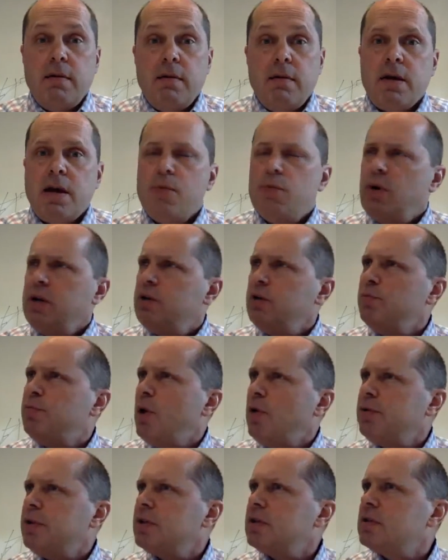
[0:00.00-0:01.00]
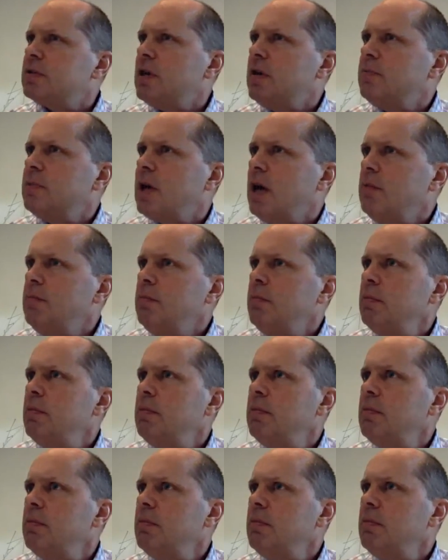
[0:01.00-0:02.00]
Can we do both at the same time?
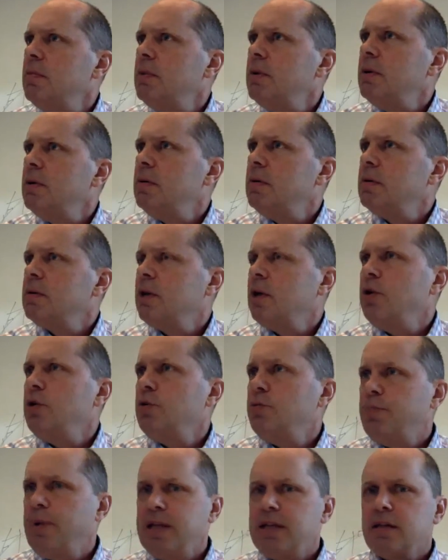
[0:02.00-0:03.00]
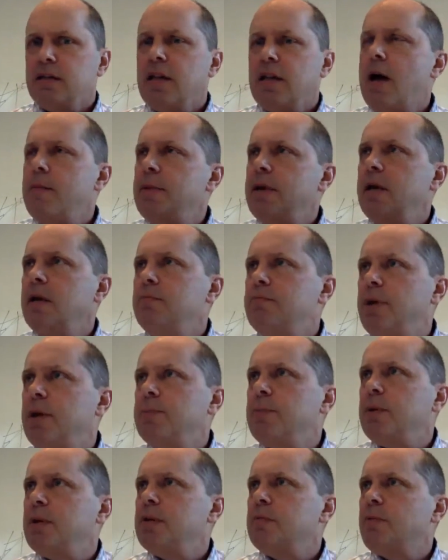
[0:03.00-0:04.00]
Can you be in the lobby and
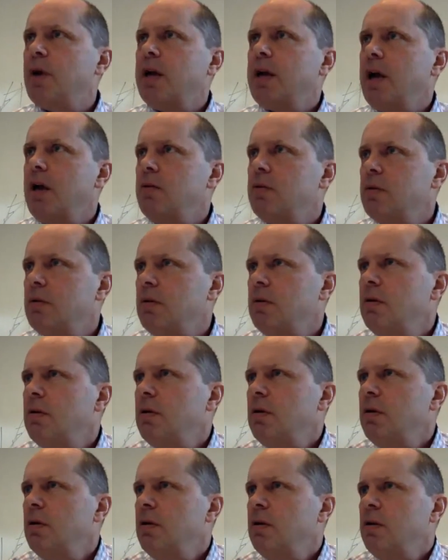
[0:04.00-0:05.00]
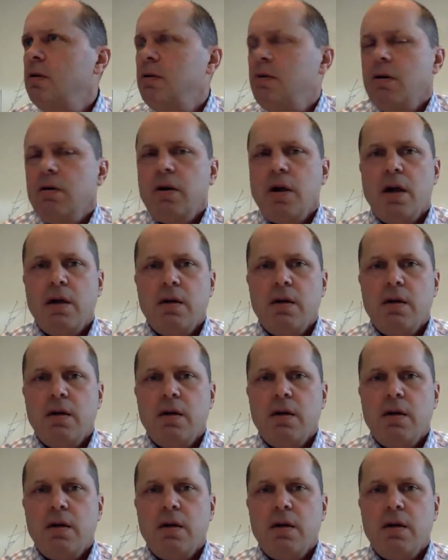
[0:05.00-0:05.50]
people in the breakout? Okay.